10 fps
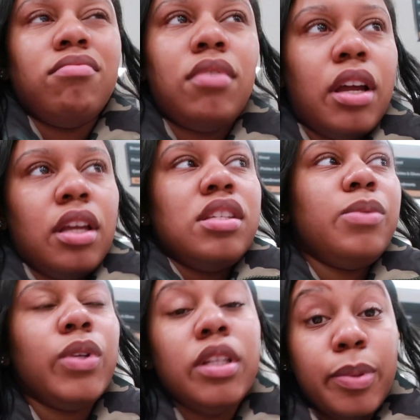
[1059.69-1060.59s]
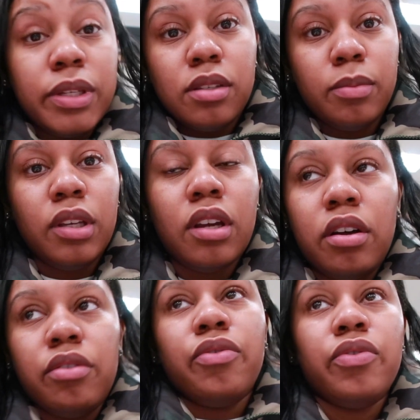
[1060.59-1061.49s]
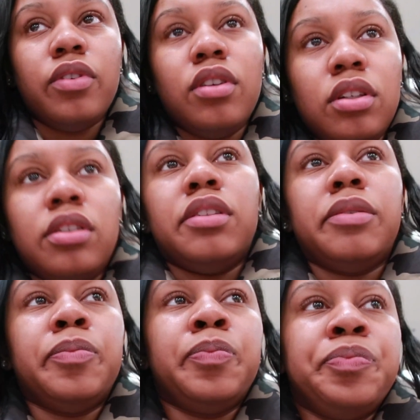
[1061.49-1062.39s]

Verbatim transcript: Like, it's really pissing me off. Um,